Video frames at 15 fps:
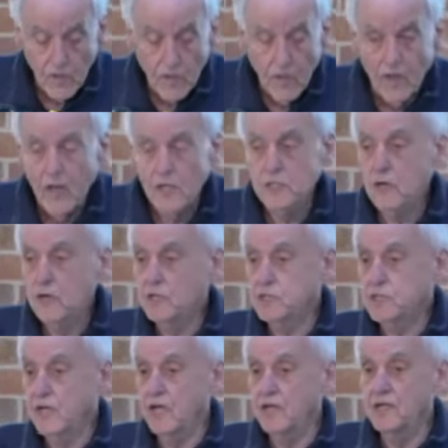as I
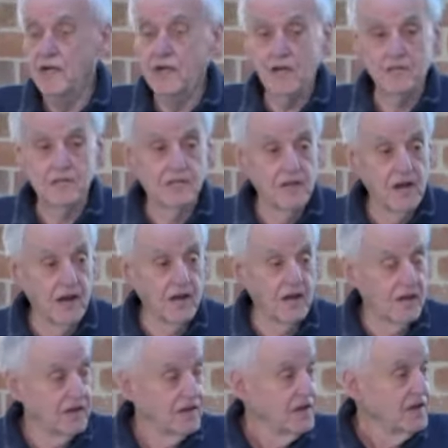stand here
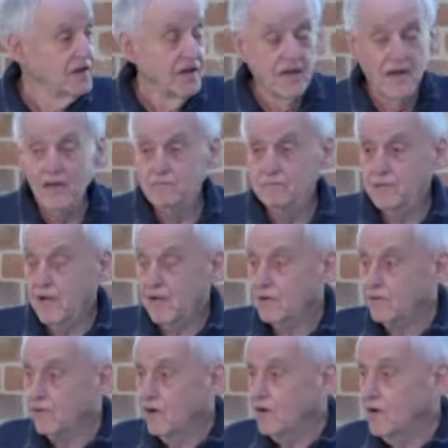today at Black
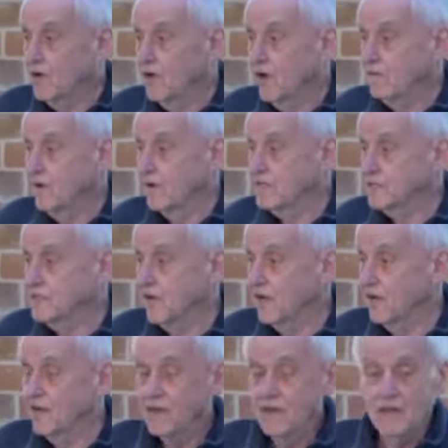Rock, I must
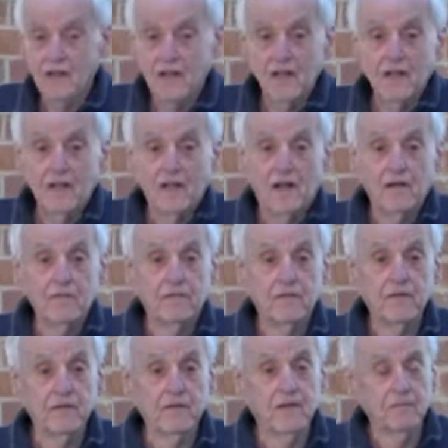say I
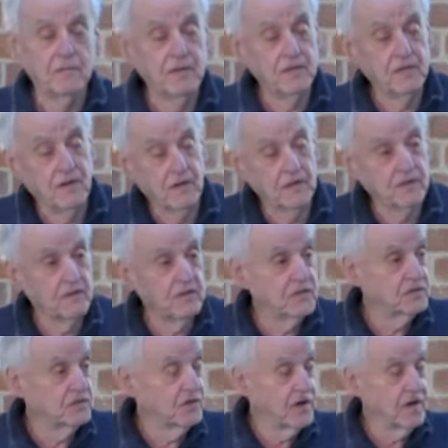feel a bit like the
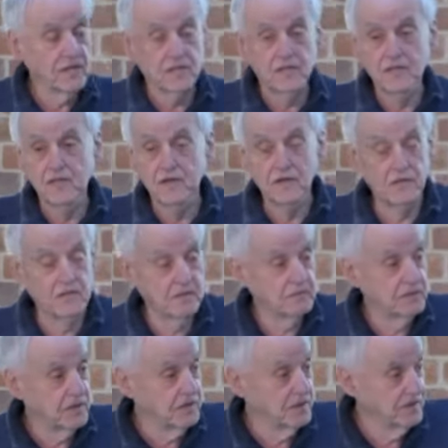Israelites in
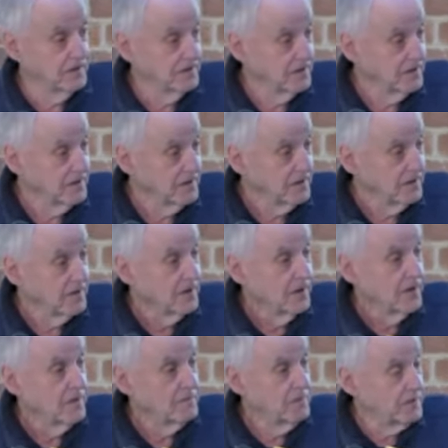Egypt.
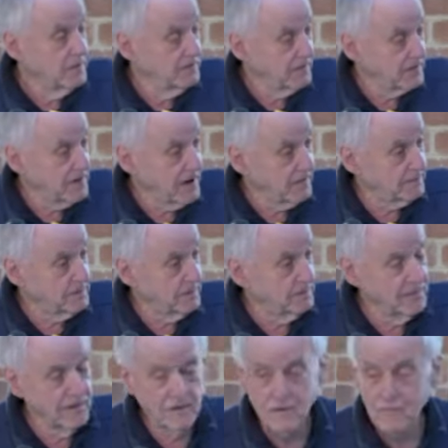A bit of a captive.
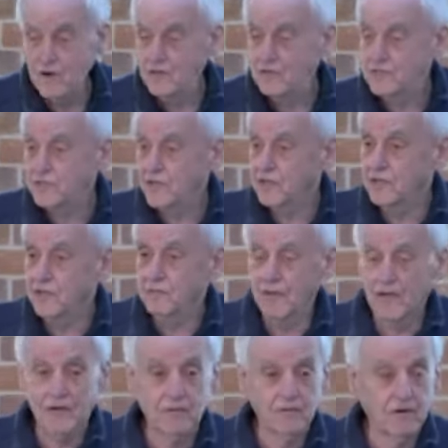Now, I won't say the
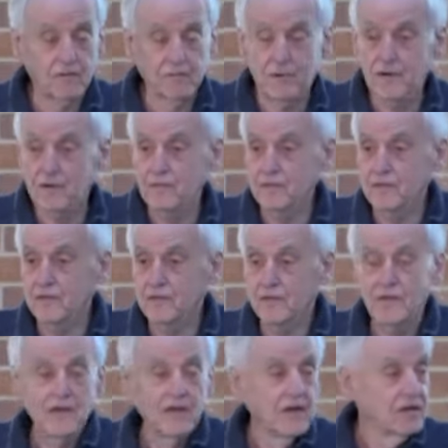Black Rock people are
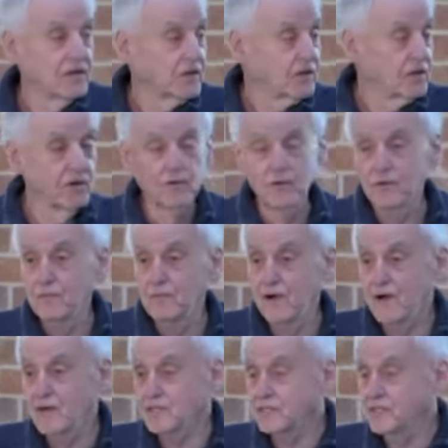the cruel
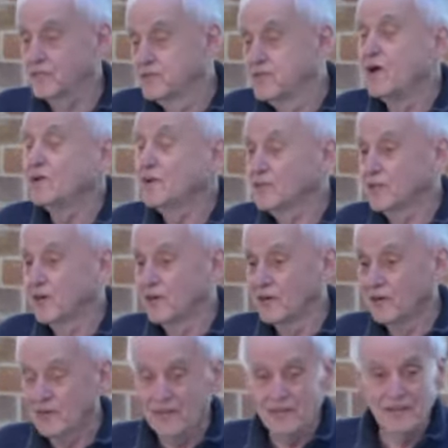masters, not at
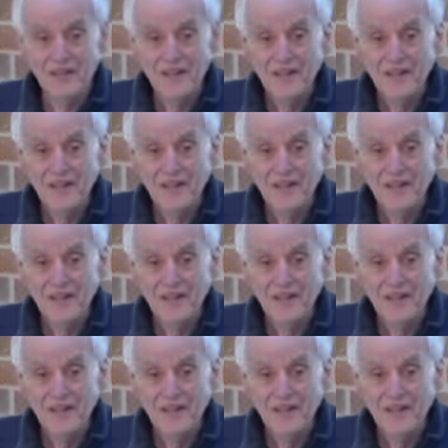all.